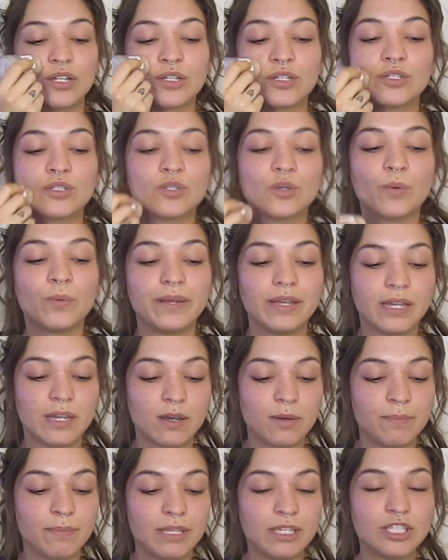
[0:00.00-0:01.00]
so we
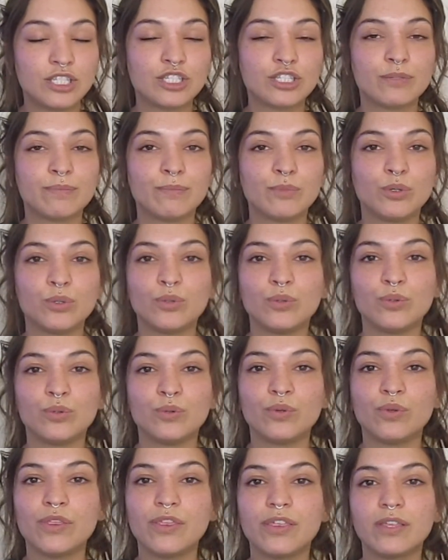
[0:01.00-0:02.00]
could be
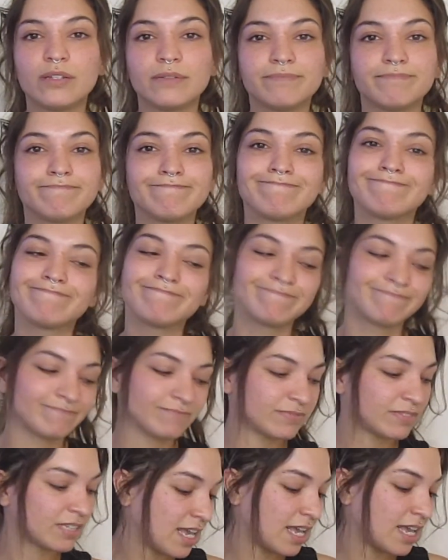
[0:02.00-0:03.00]
smooth.
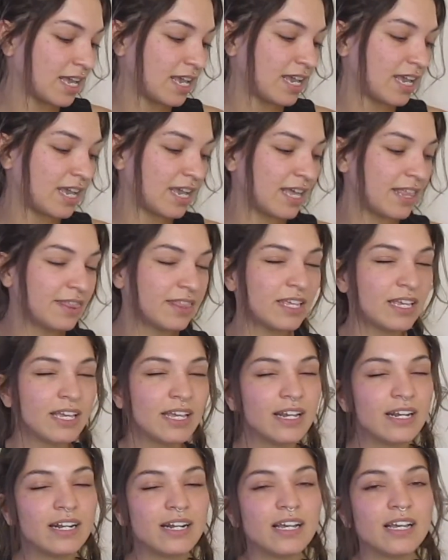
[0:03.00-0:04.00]
And
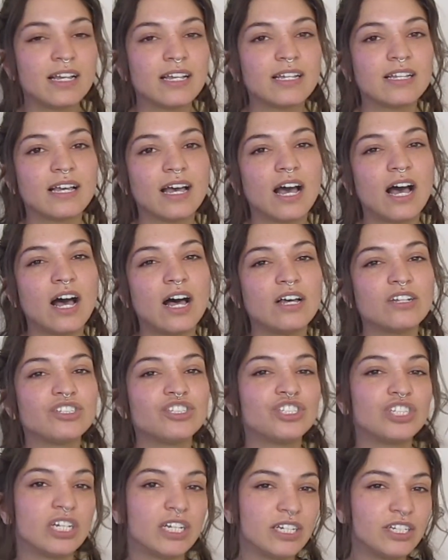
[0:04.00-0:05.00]
then I'll
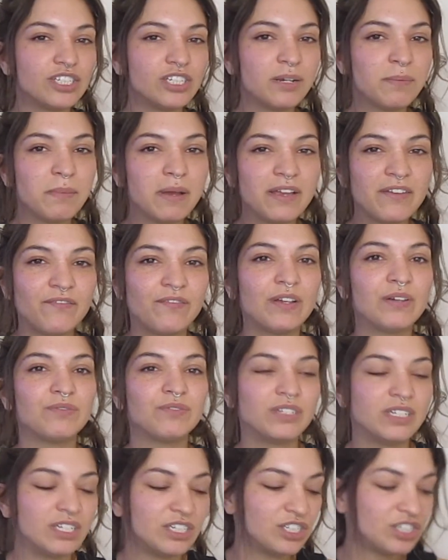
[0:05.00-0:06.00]
change up my
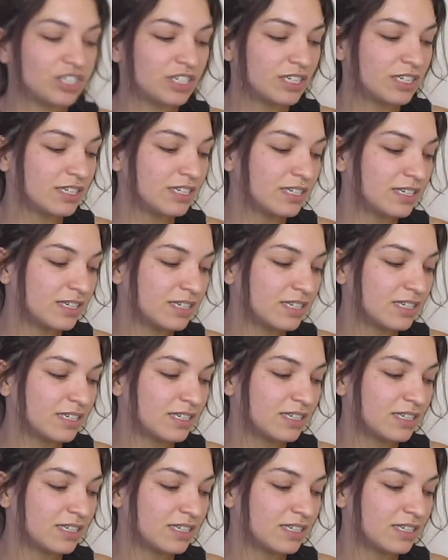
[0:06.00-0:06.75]
foundation.